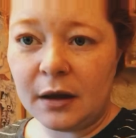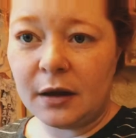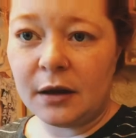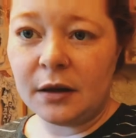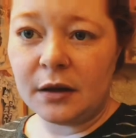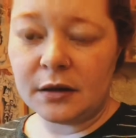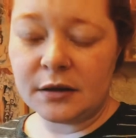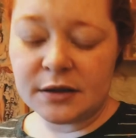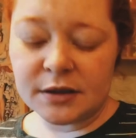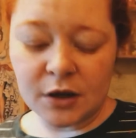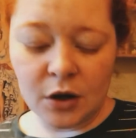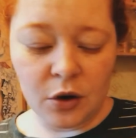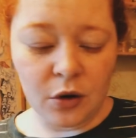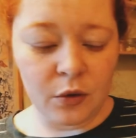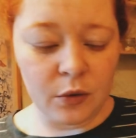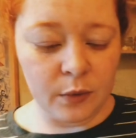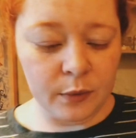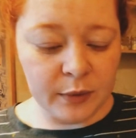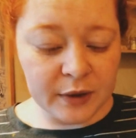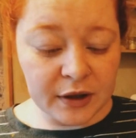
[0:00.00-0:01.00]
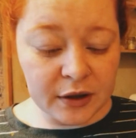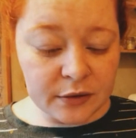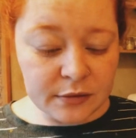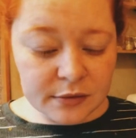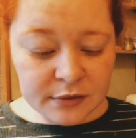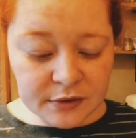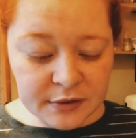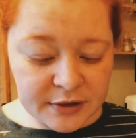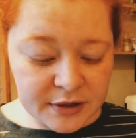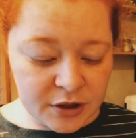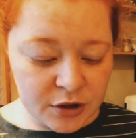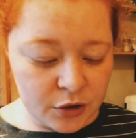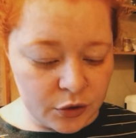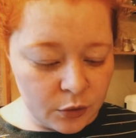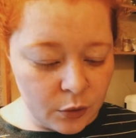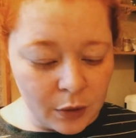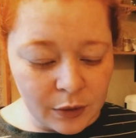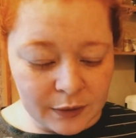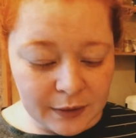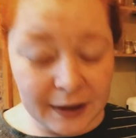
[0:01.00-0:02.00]
So we used to
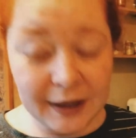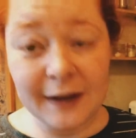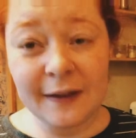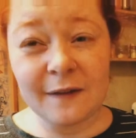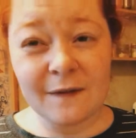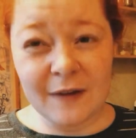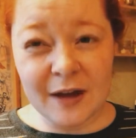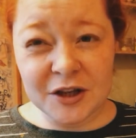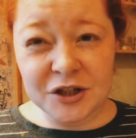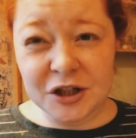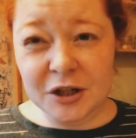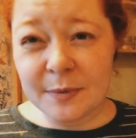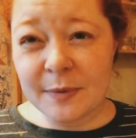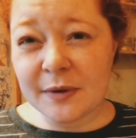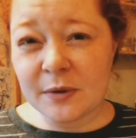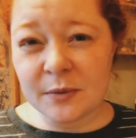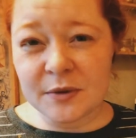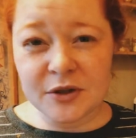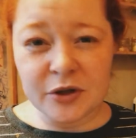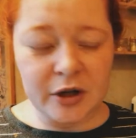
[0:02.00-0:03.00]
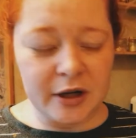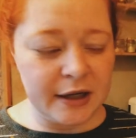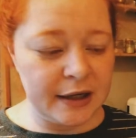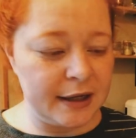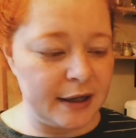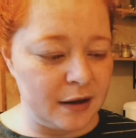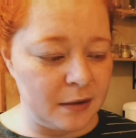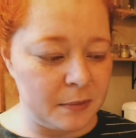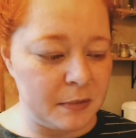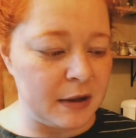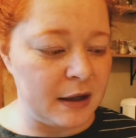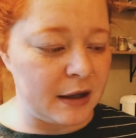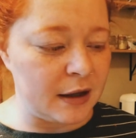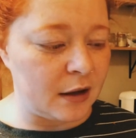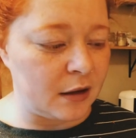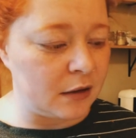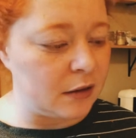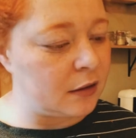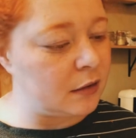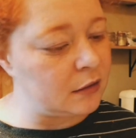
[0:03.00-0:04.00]
only get the veggie, but then we started eating meat a
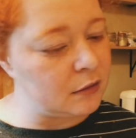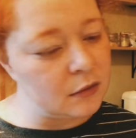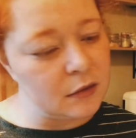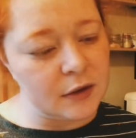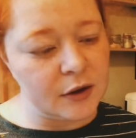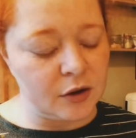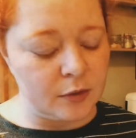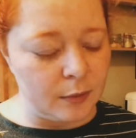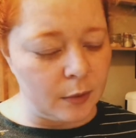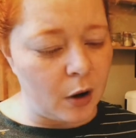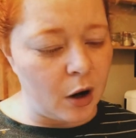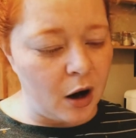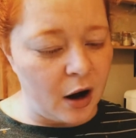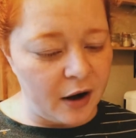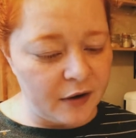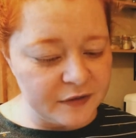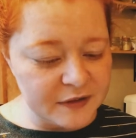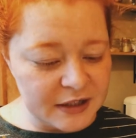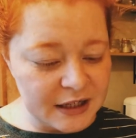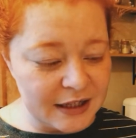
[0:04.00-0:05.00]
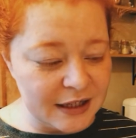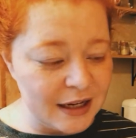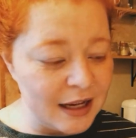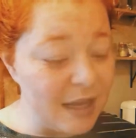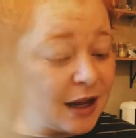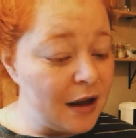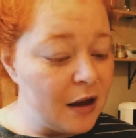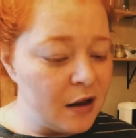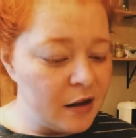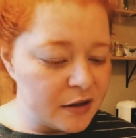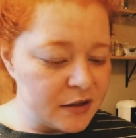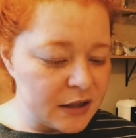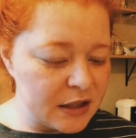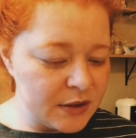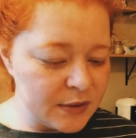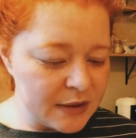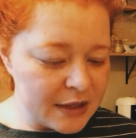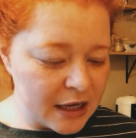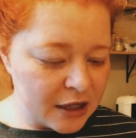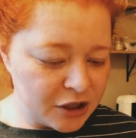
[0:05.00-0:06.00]
little more often. So this
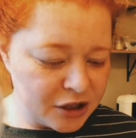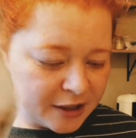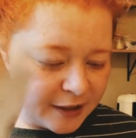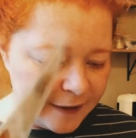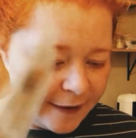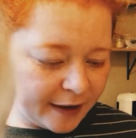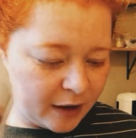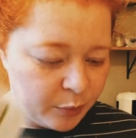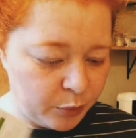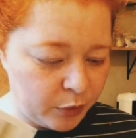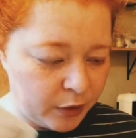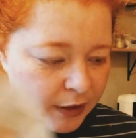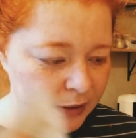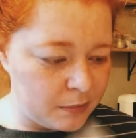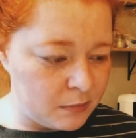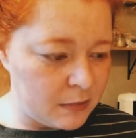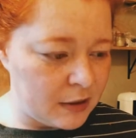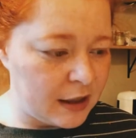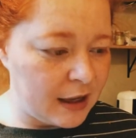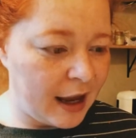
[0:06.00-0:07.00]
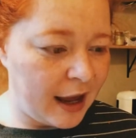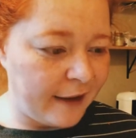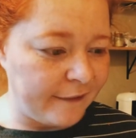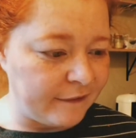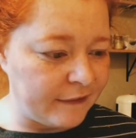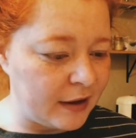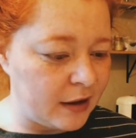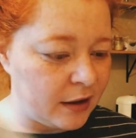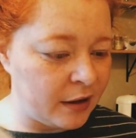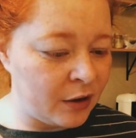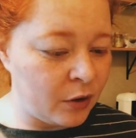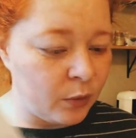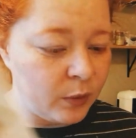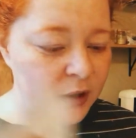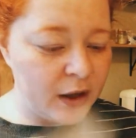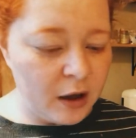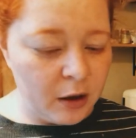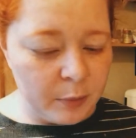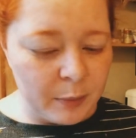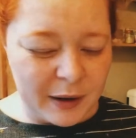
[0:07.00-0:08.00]
one's actually like a pretty meat heavy
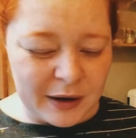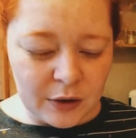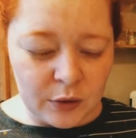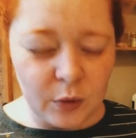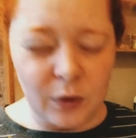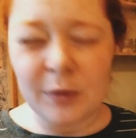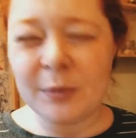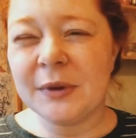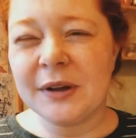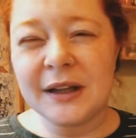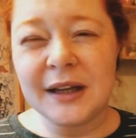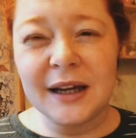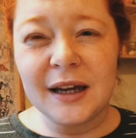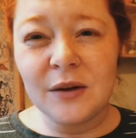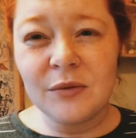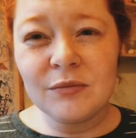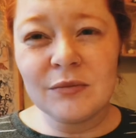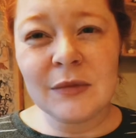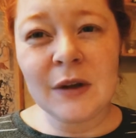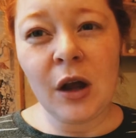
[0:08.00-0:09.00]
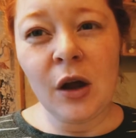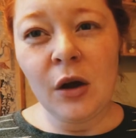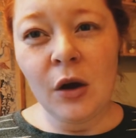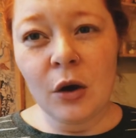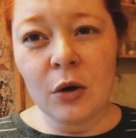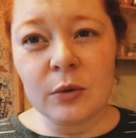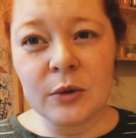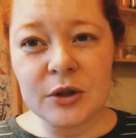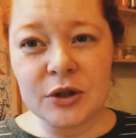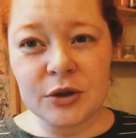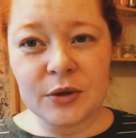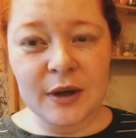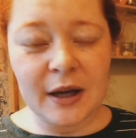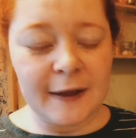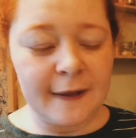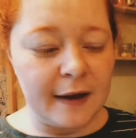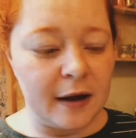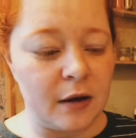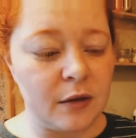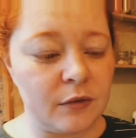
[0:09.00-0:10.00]
week, but normally we do get
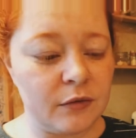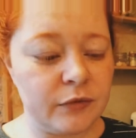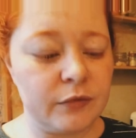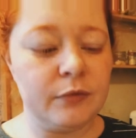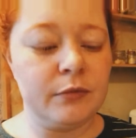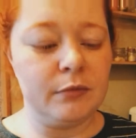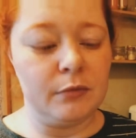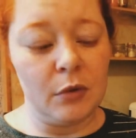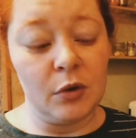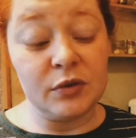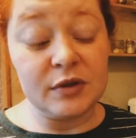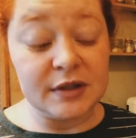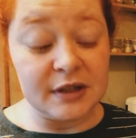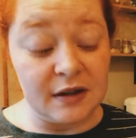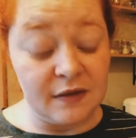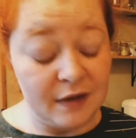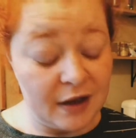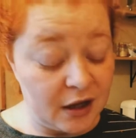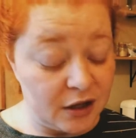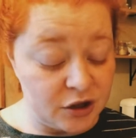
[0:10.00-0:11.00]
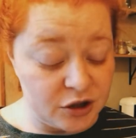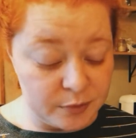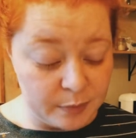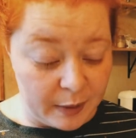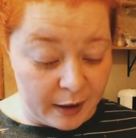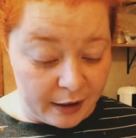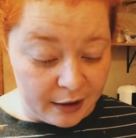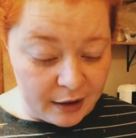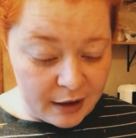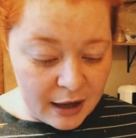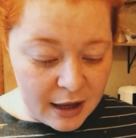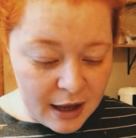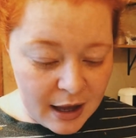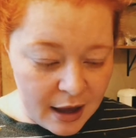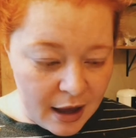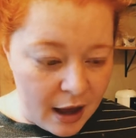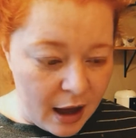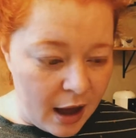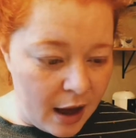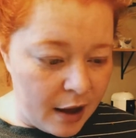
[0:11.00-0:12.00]
like mostly veg, but
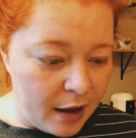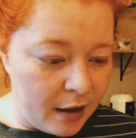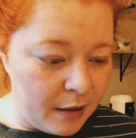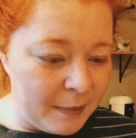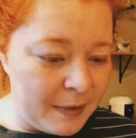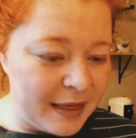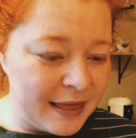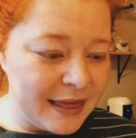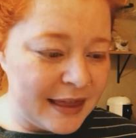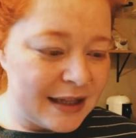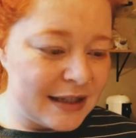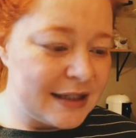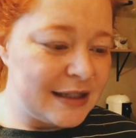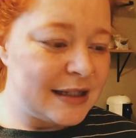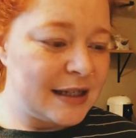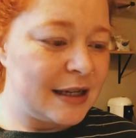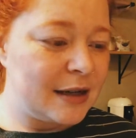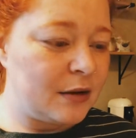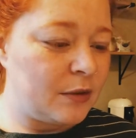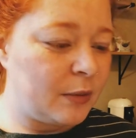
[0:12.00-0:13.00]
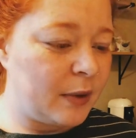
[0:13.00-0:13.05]
um, this, we